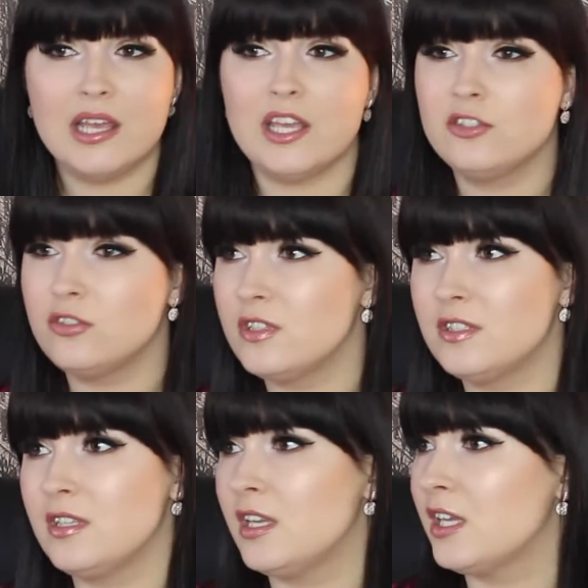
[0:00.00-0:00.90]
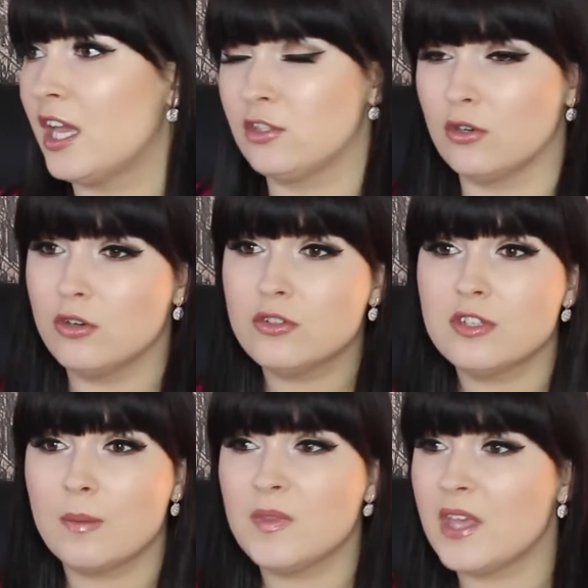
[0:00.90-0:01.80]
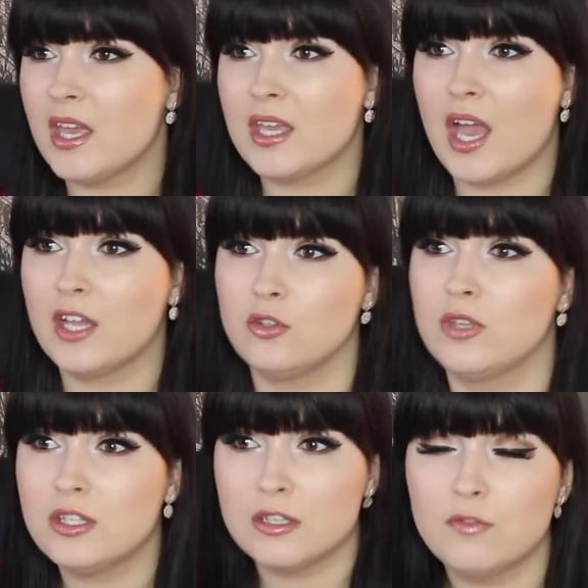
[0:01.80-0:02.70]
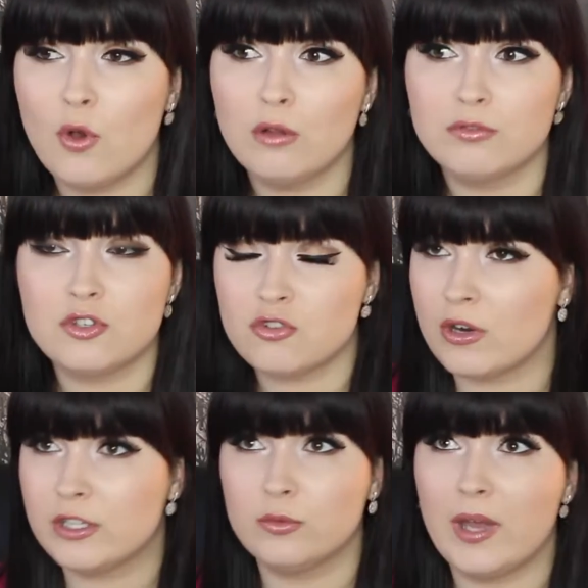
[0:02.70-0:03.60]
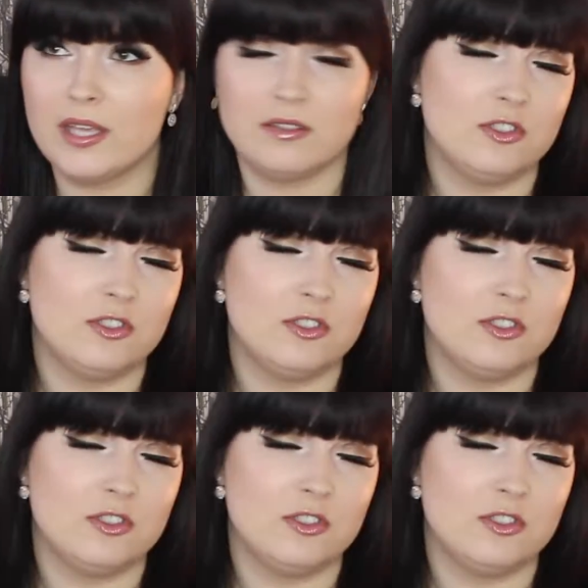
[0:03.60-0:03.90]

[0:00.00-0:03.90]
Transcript: interesting, and you learn something and you get involved straight away.